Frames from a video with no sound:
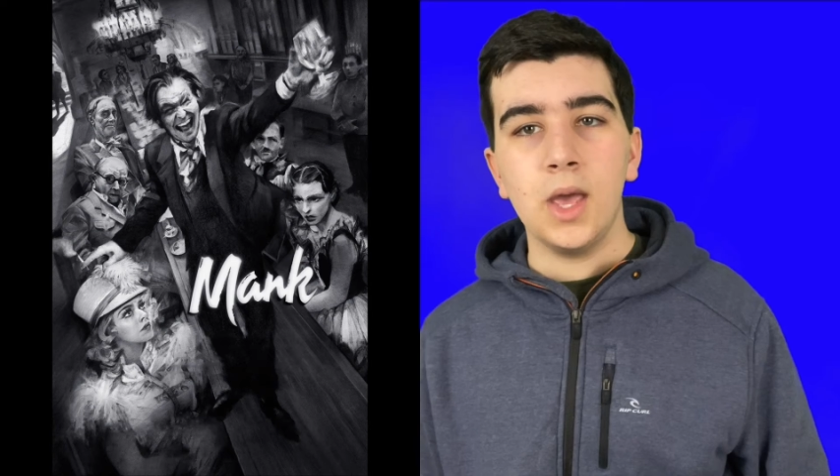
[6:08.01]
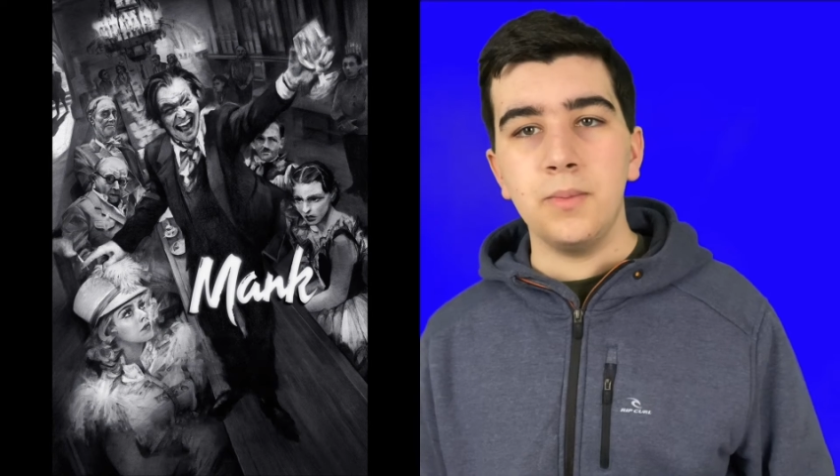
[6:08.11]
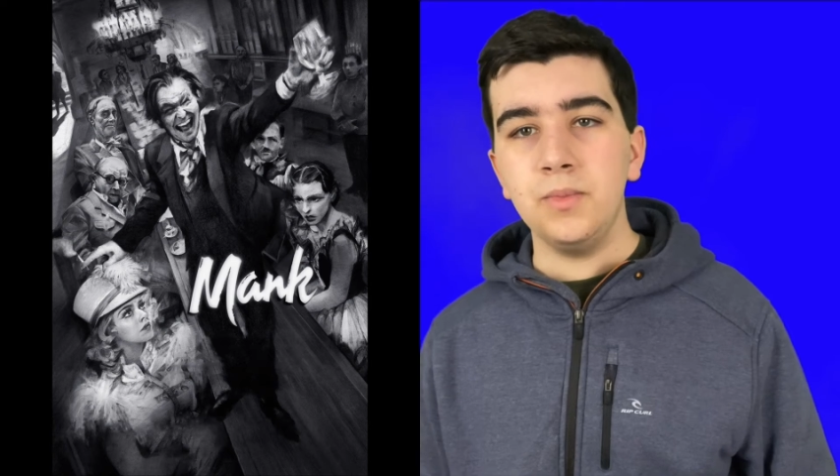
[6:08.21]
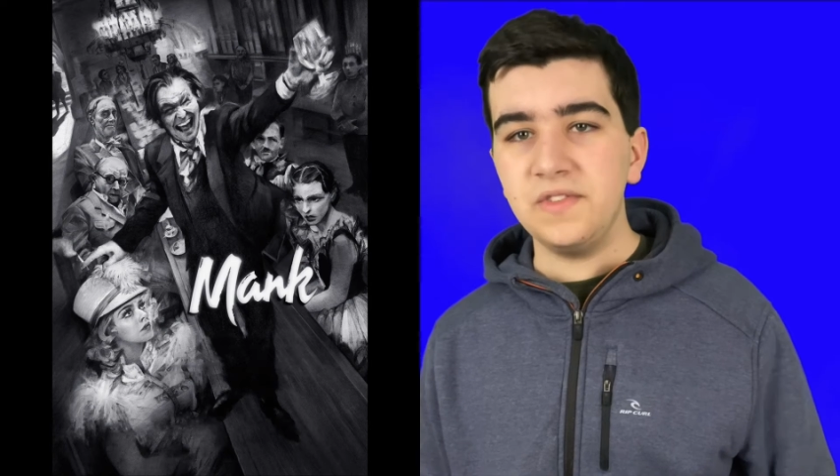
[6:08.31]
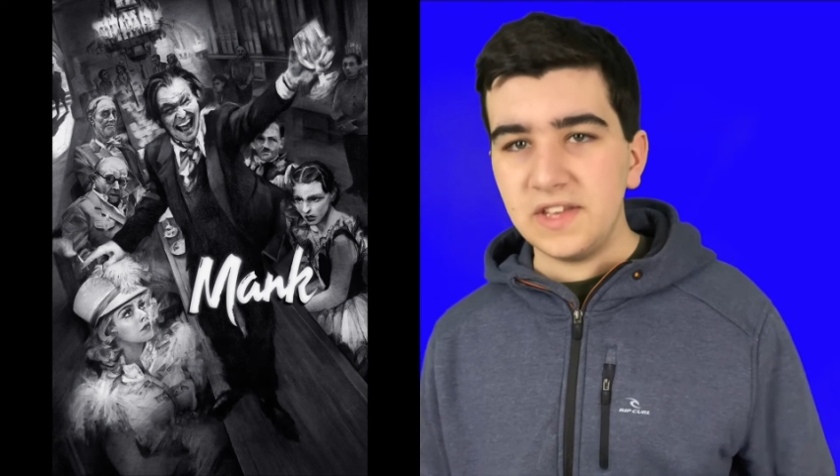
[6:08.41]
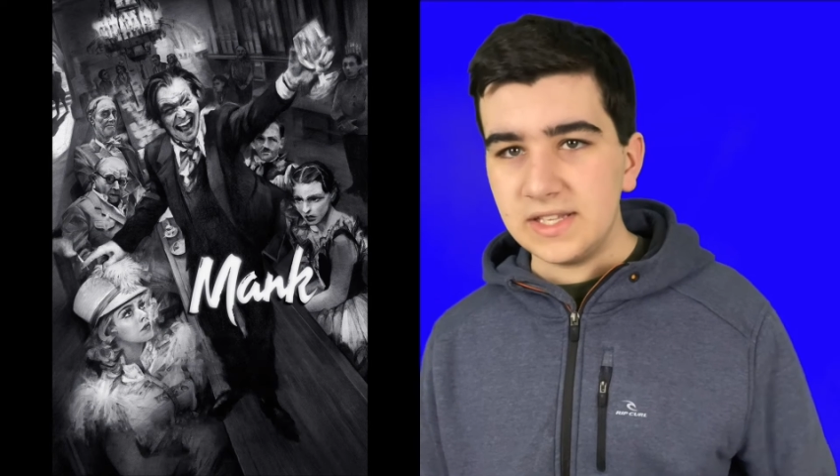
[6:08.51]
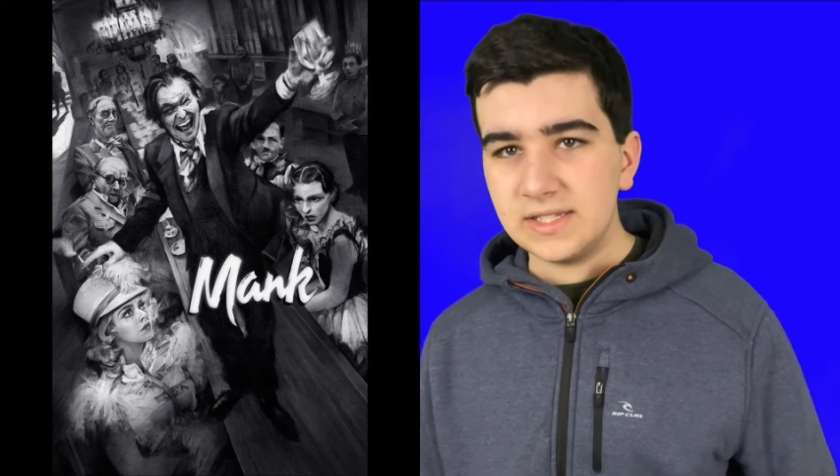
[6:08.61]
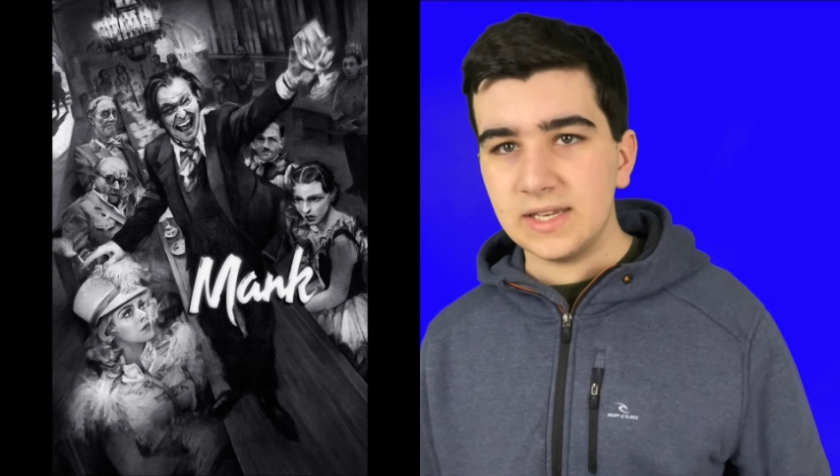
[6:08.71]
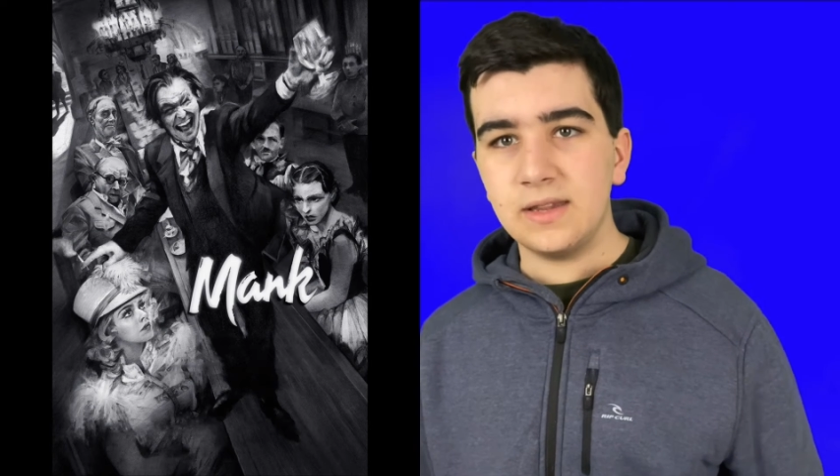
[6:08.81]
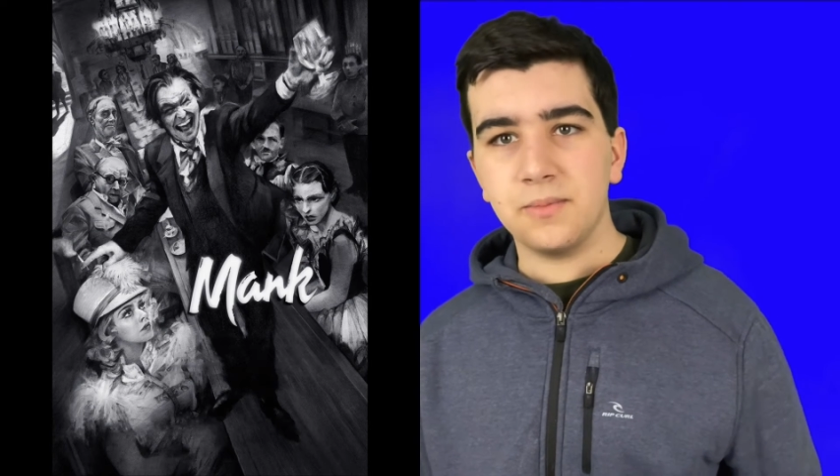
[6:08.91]
movies
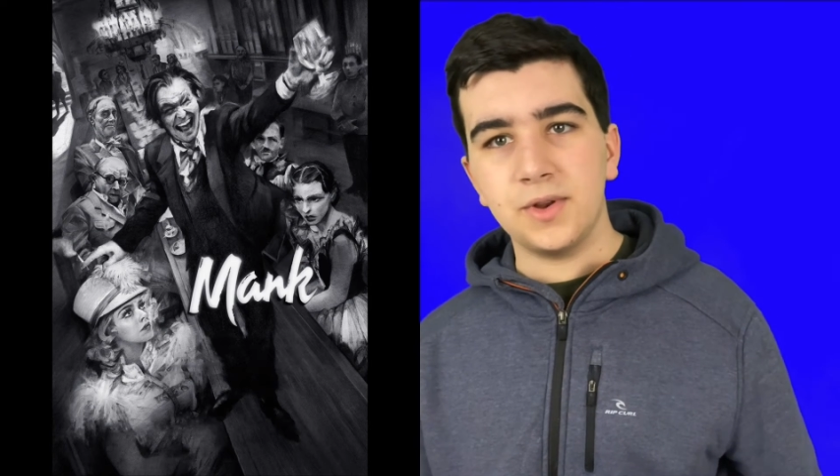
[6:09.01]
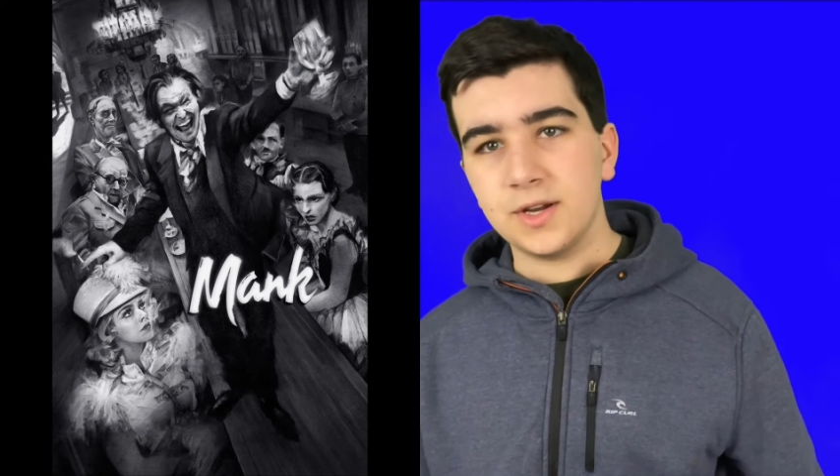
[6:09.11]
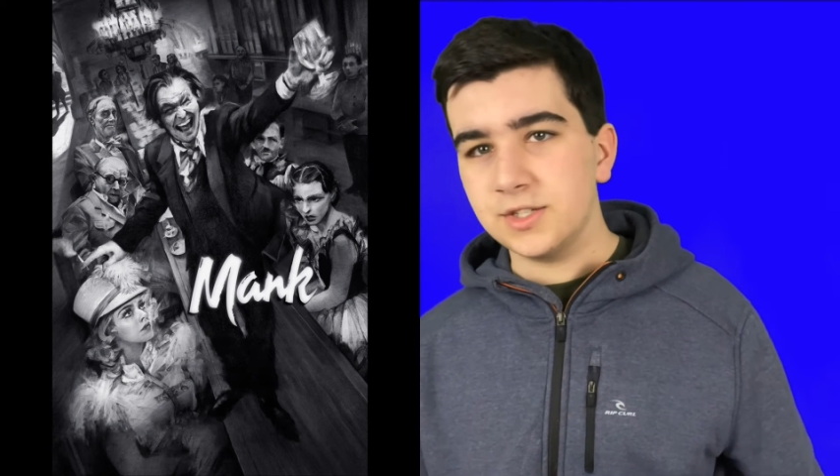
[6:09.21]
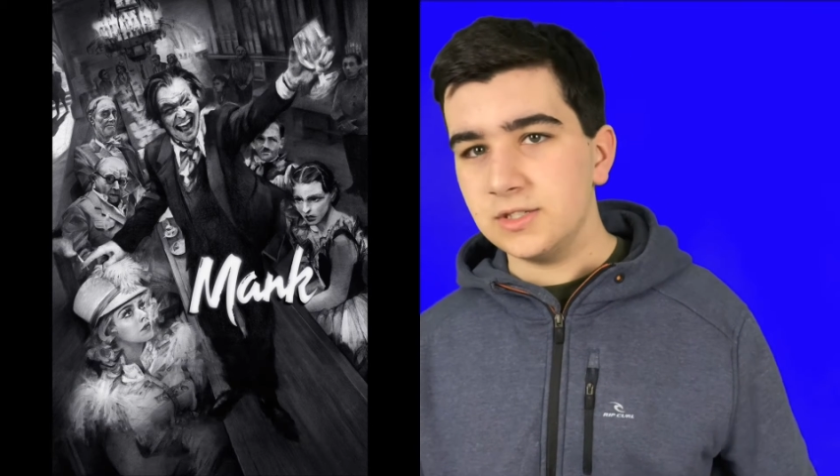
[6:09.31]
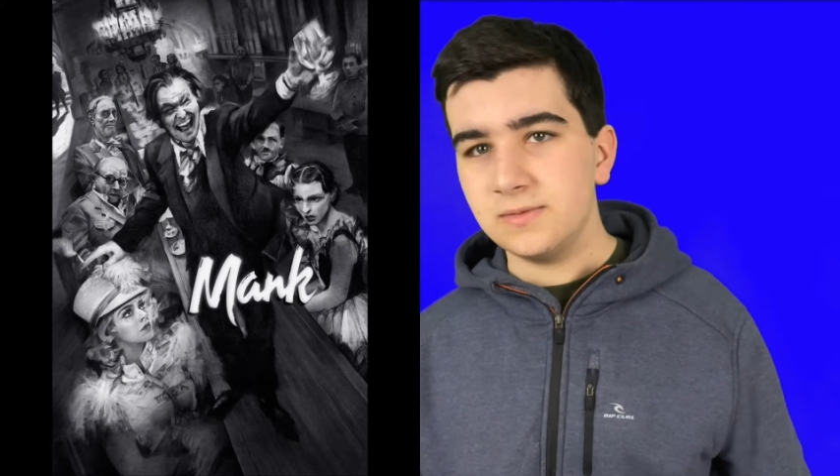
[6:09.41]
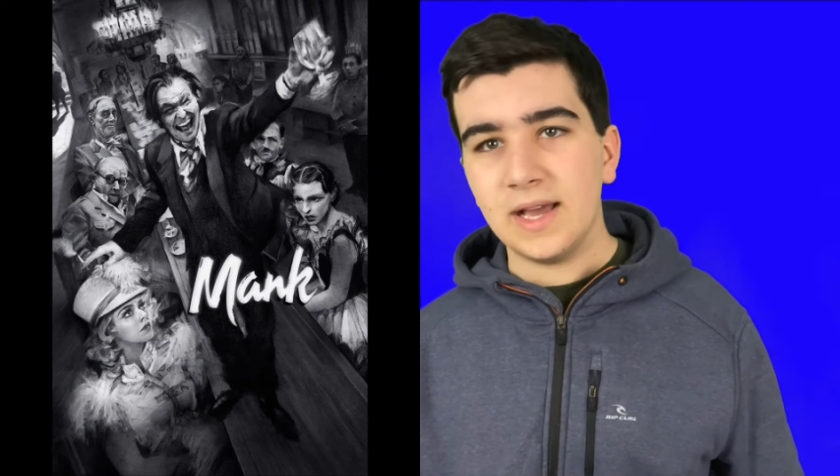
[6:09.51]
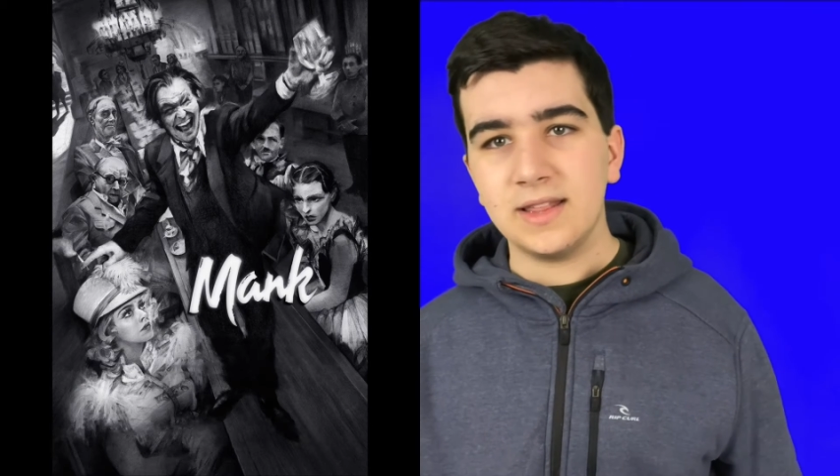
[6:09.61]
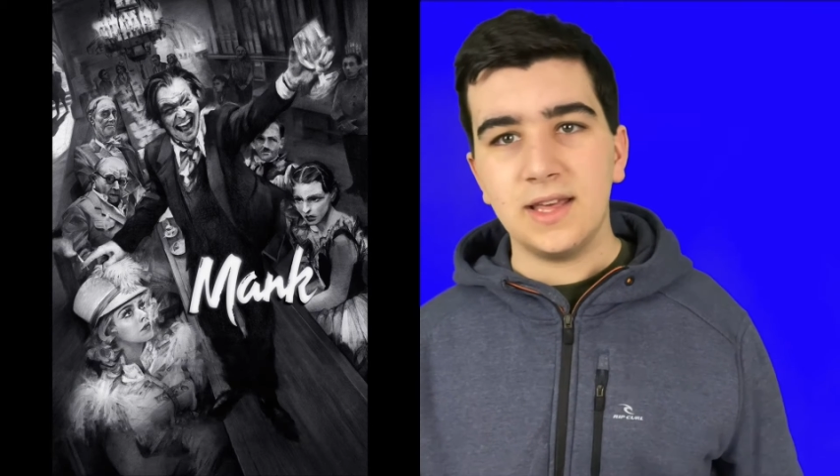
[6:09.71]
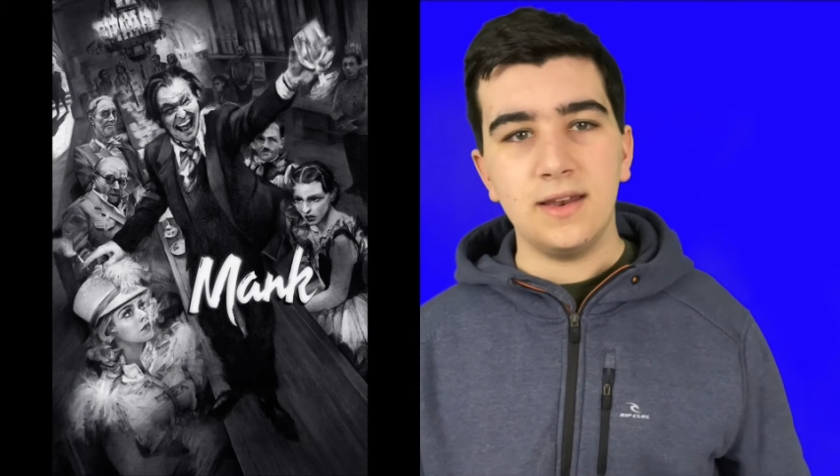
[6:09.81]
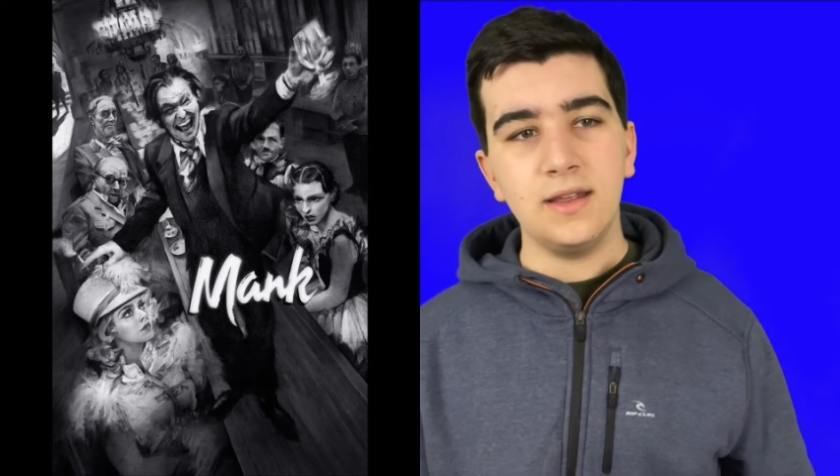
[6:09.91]
and the productions back
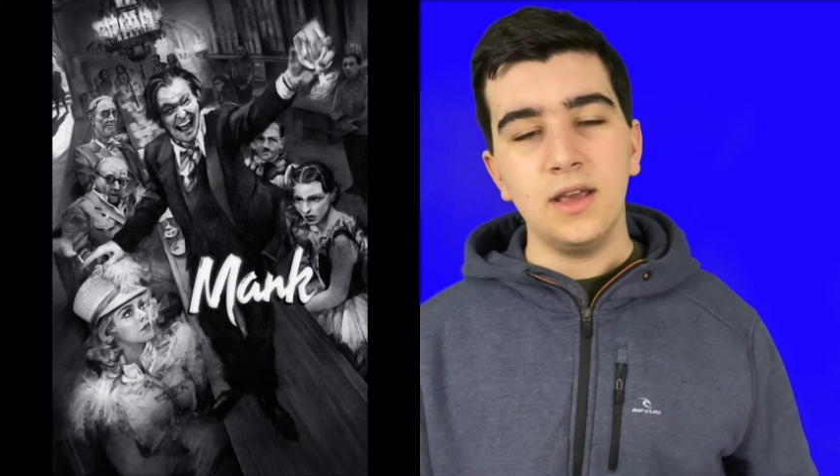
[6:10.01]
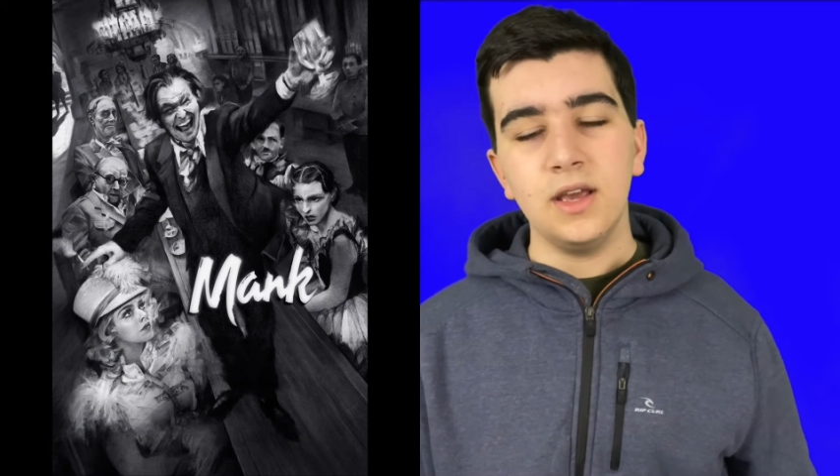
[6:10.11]
then,